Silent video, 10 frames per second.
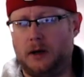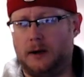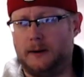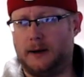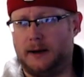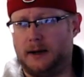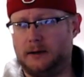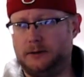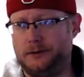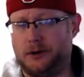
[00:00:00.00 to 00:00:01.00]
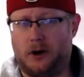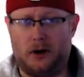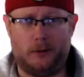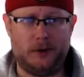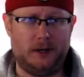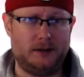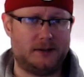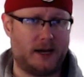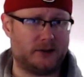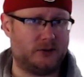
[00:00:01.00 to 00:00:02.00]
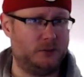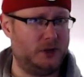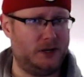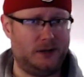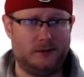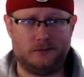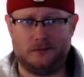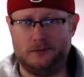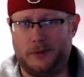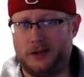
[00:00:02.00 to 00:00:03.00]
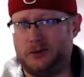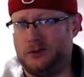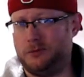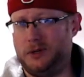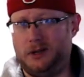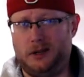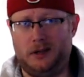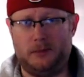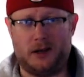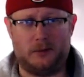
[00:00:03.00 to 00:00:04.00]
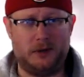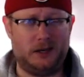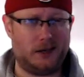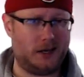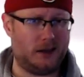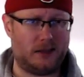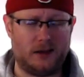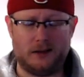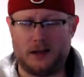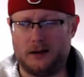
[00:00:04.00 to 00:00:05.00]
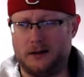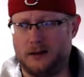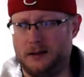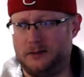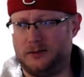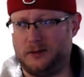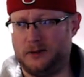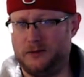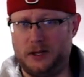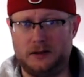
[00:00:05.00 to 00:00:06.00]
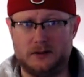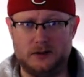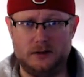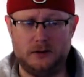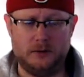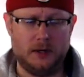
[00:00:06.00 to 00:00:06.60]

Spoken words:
You can call me, text me, message me, email me, anything that is convenient to you.